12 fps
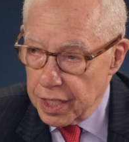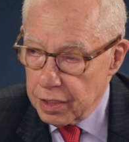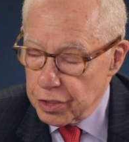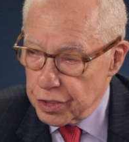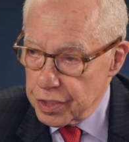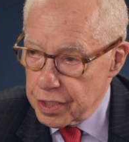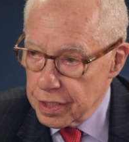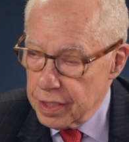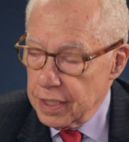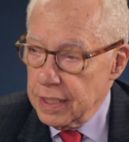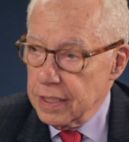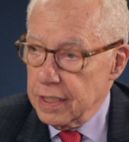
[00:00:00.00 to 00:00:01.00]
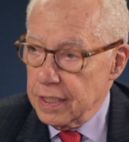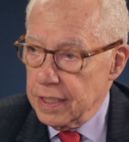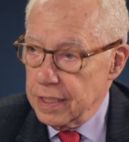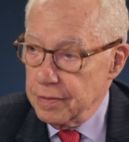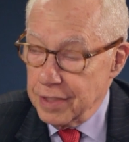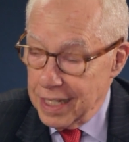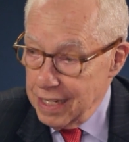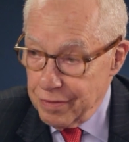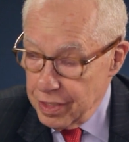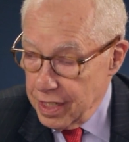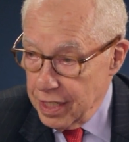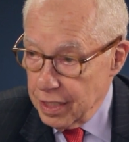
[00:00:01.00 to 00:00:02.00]
negligence, uh, not
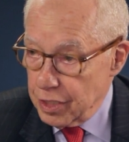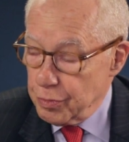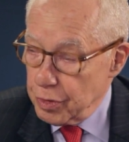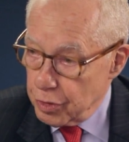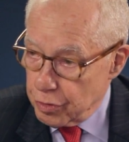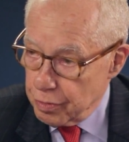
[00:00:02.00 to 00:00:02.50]
even knowledge, but